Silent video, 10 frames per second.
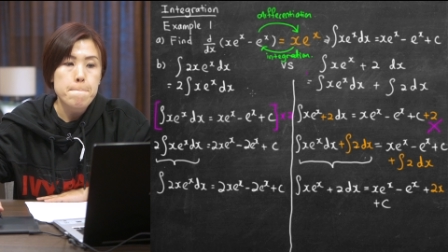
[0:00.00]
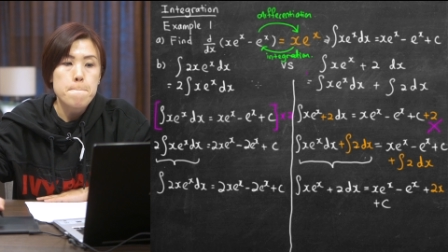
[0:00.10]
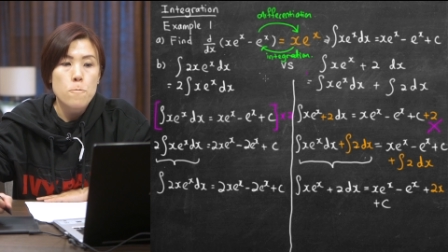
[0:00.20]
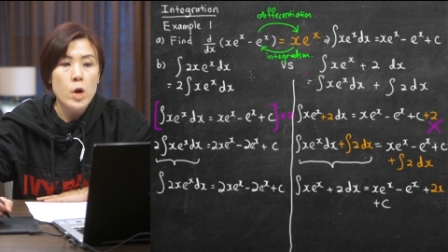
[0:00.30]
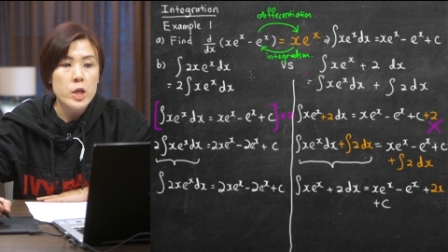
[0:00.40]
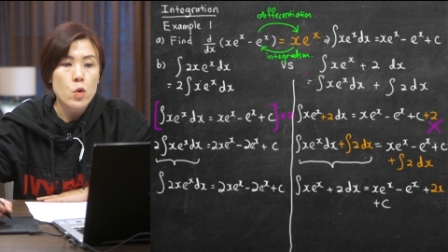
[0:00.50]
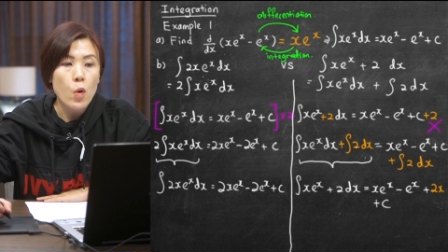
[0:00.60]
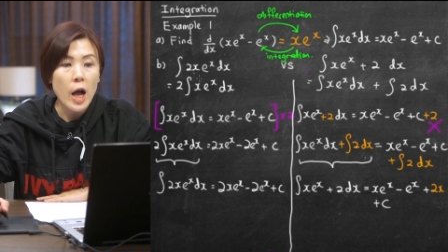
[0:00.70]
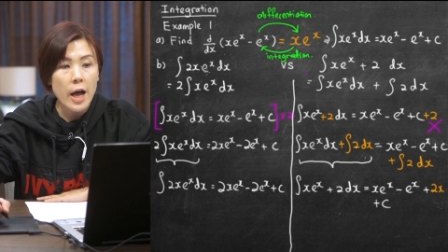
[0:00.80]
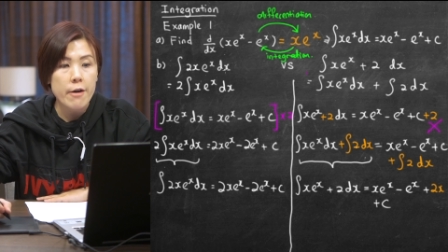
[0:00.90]
when you
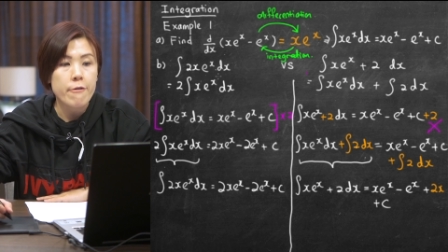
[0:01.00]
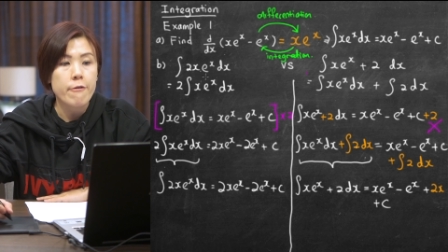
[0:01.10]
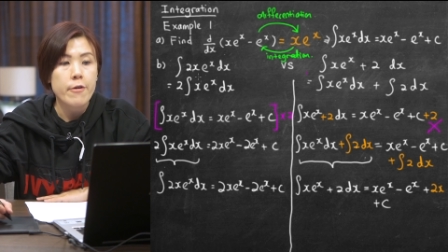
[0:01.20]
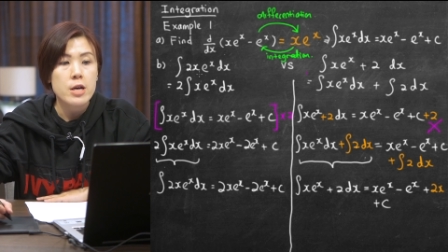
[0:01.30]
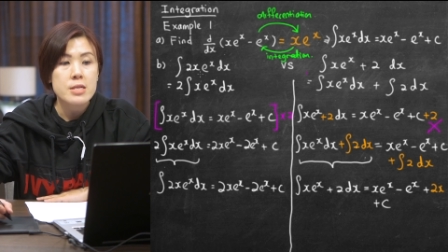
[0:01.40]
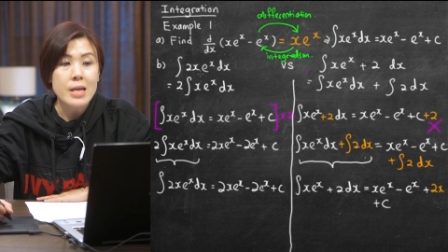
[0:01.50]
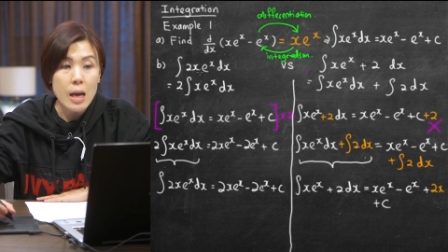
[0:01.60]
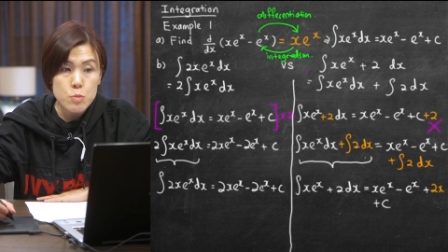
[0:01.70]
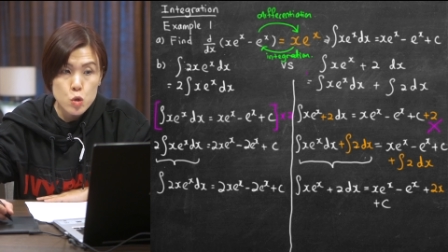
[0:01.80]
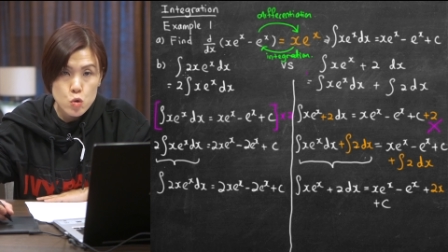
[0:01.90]
have
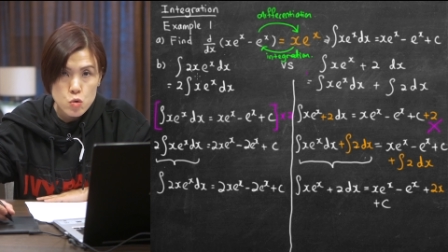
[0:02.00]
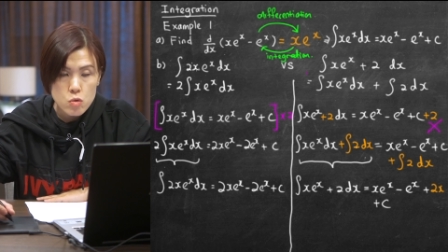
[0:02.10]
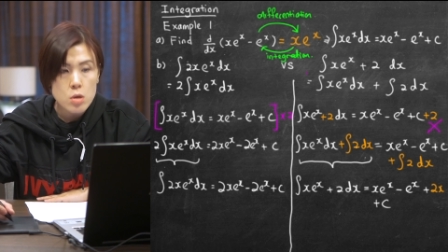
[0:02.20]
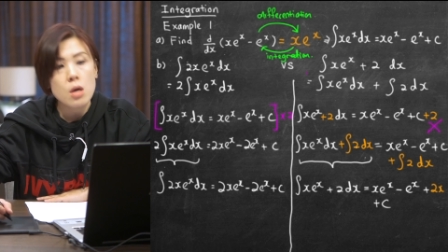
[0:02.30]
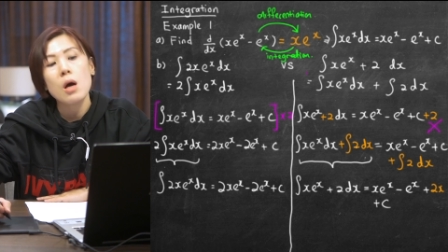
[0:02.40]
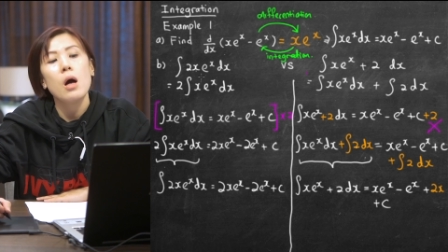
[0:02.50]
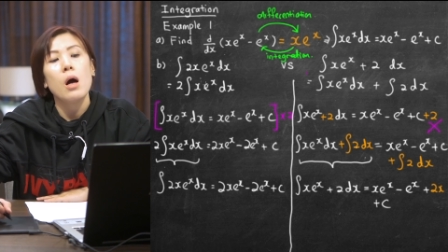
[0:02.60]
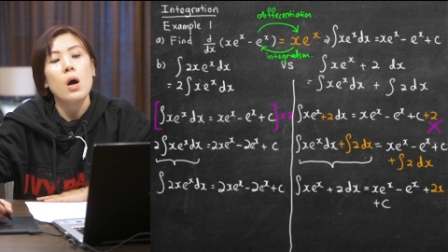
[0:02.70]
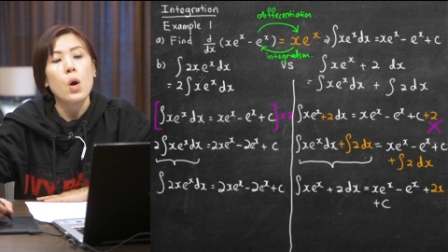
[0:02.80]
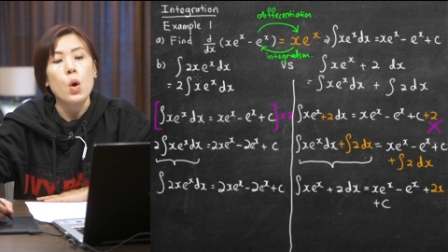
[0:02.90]
times 2
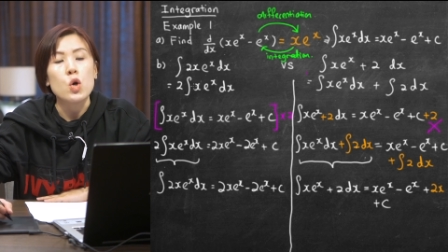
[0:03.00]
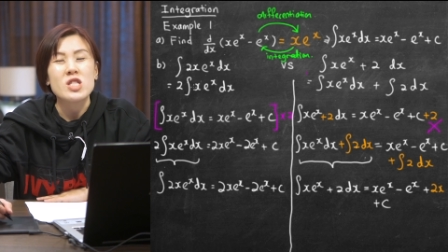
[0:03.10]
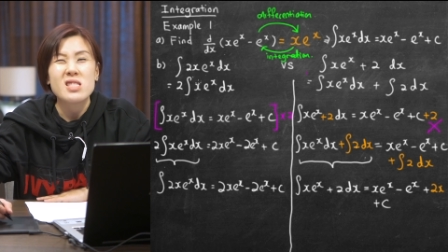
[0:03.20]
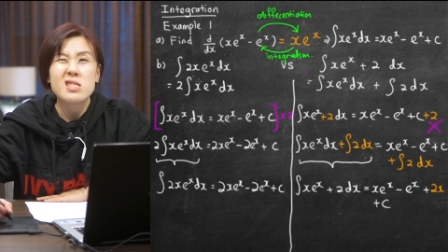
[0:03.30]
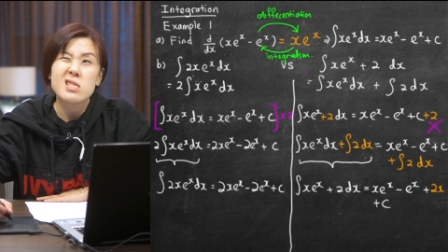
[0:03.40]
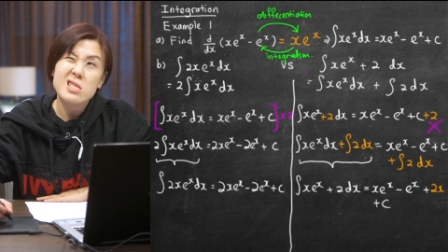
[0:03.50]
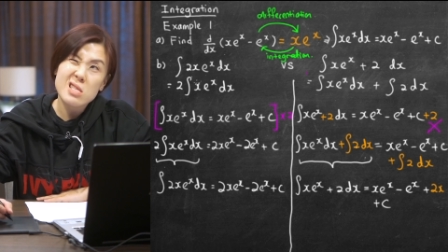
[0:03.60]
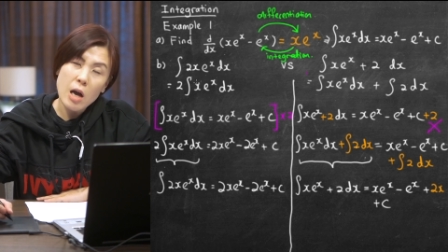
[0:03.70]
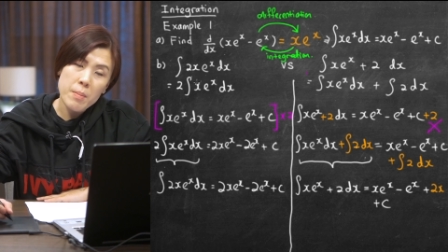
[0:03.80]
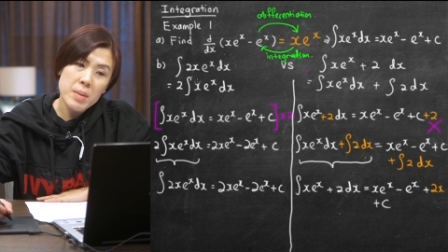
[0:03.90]
or
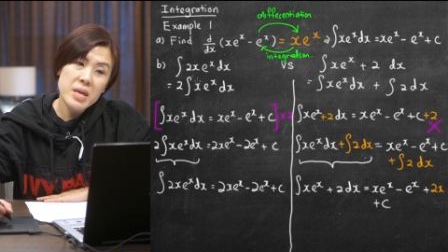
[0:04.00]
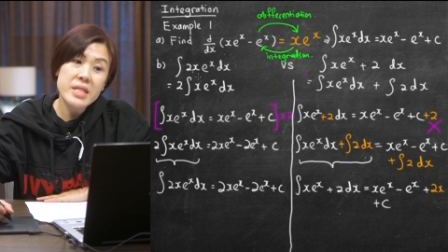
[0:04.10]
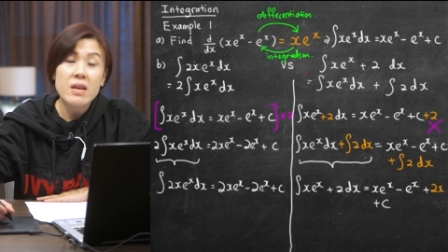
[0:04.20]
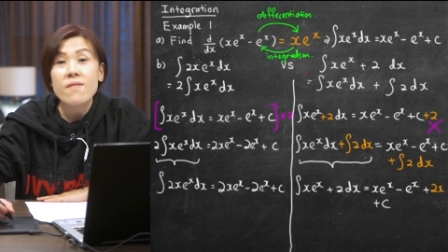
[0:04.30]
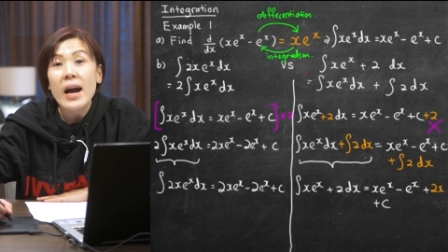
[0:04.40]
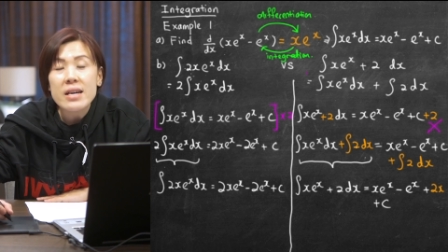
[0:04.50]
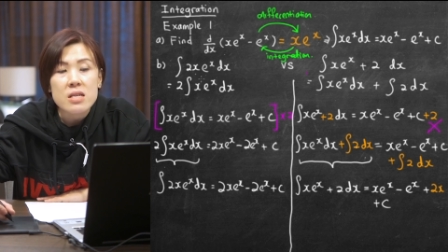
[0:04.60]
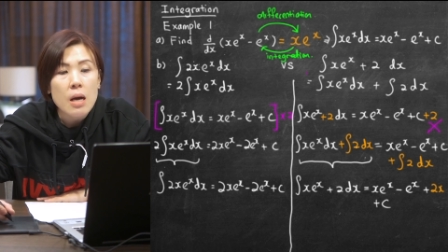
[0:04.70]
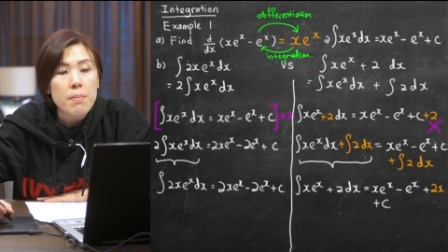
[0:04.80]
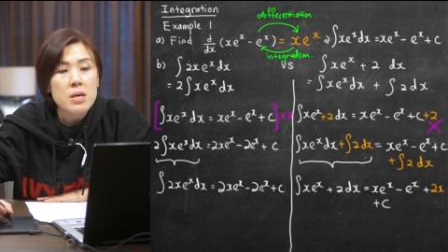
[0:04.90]
maybe divide a
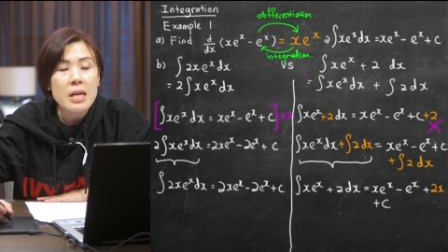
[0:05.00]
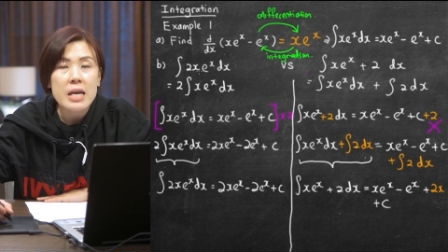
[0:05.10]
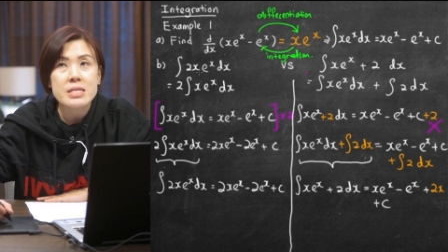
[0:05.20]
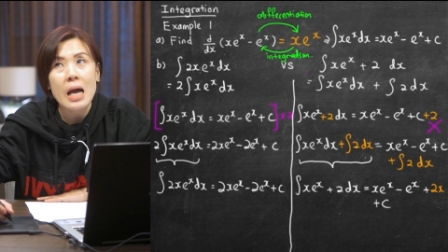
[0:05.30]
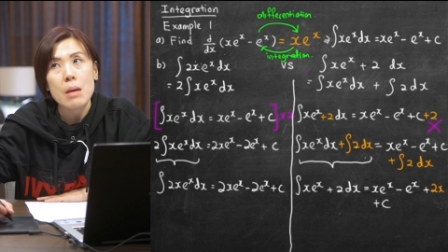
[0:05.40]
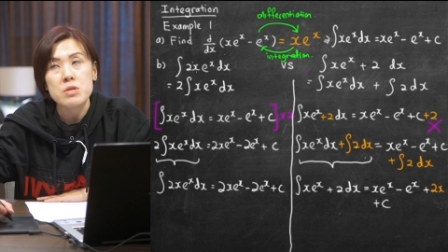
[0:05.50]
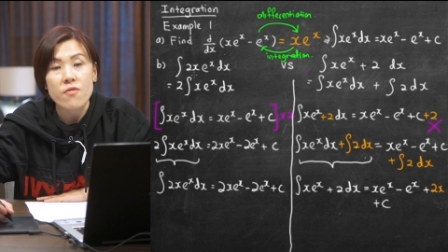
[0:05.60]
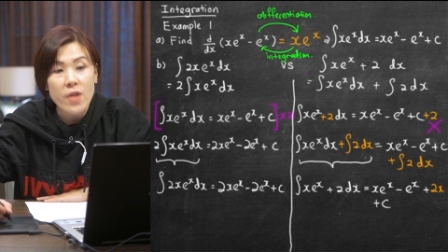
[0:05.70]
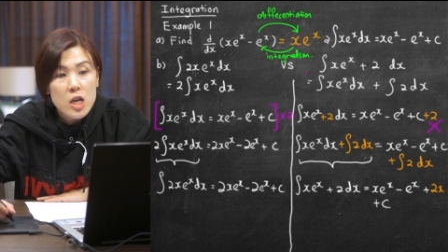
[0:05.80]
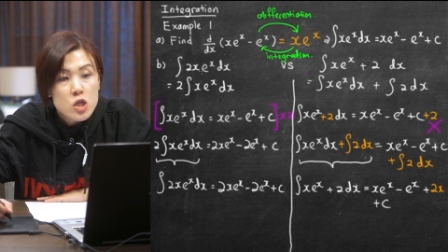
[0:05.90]
number like times a
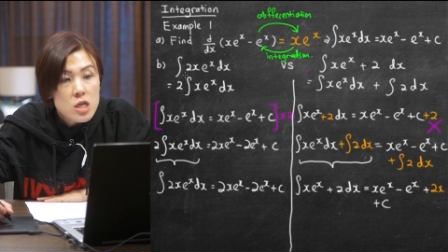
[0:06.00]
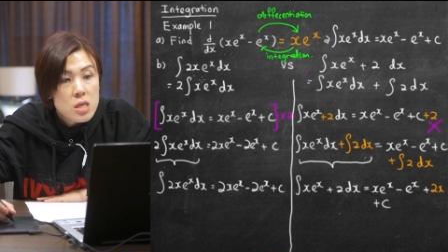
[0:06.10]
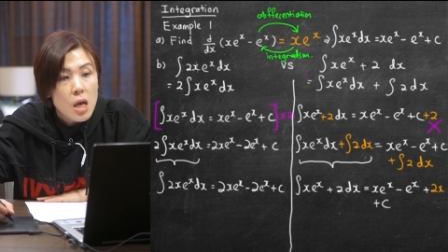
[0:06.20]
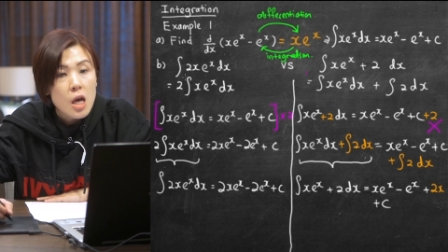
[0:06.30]
fractions,